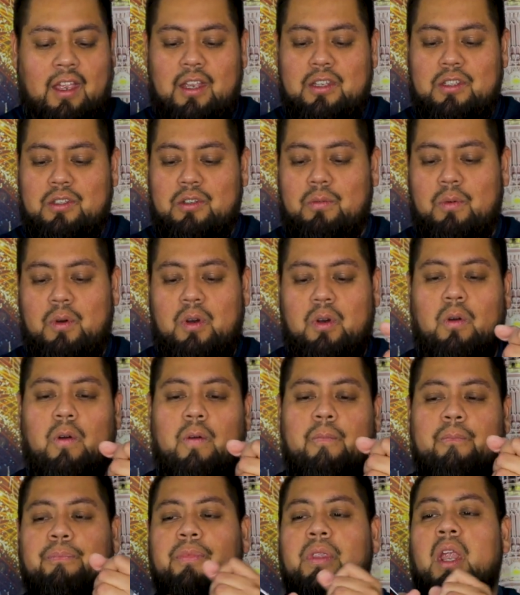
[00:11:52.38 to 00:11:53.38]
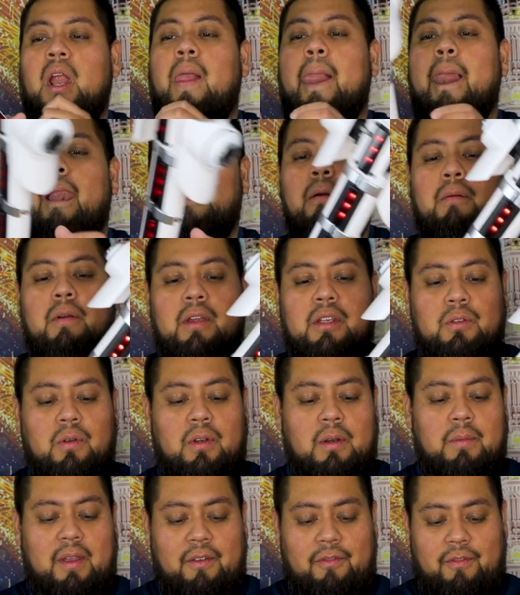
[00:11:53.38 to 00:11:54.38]
It's super cool. That's
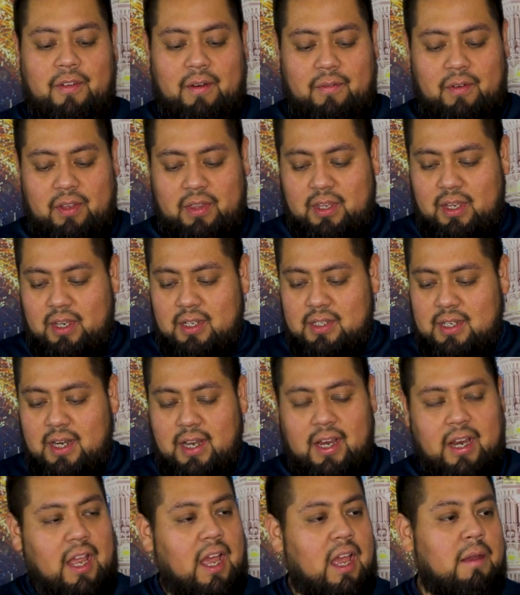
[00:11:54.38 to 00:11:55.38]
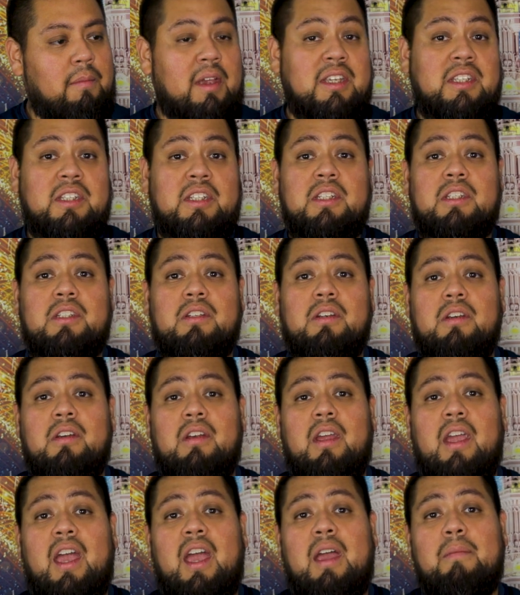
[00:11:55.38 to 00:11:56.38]
one of my favorite things that I got. My
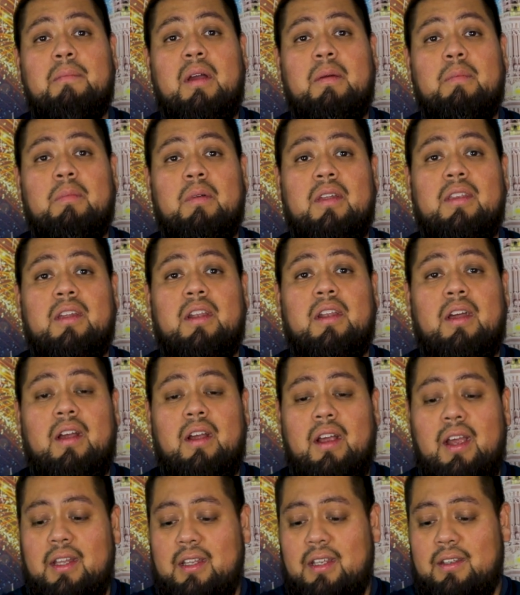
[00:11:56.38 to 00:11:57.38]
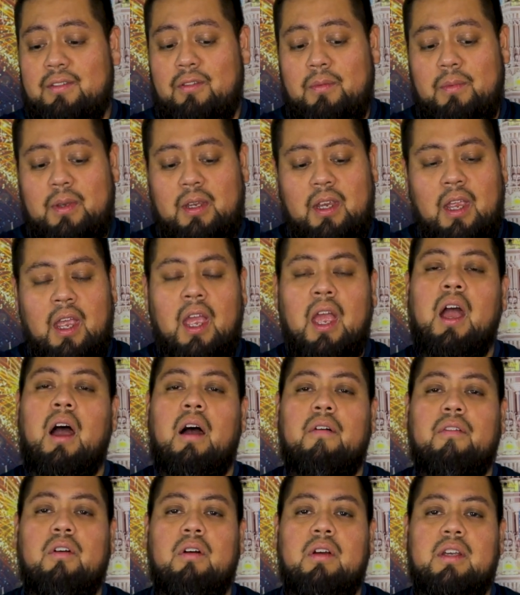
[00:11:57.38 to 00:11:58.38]
sister and my brother-in-law got this for me.
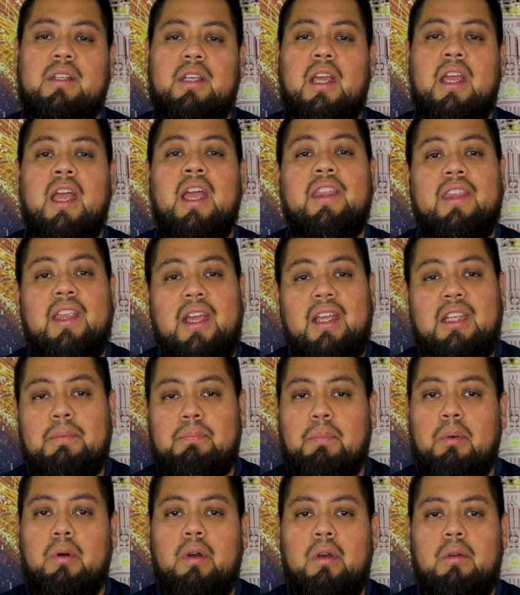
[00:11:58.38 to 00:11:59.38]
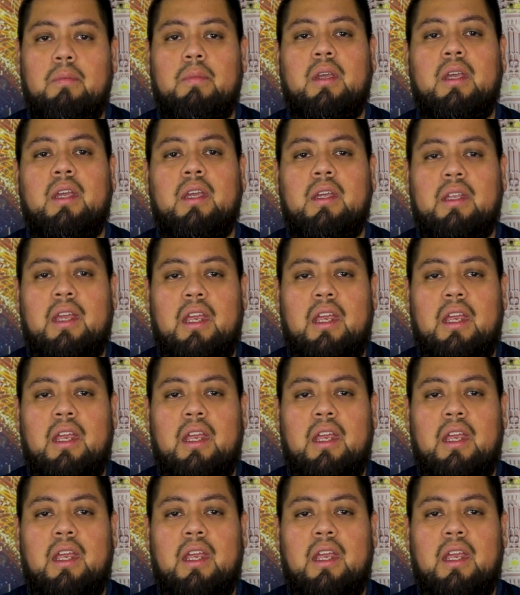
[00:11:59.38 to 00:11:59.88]
Of course, they spoil me.